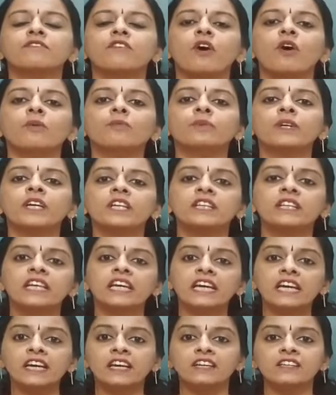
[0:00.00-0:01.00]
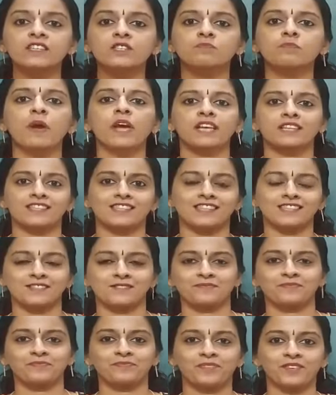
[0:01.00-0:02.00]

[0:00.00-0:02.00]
formed in the space.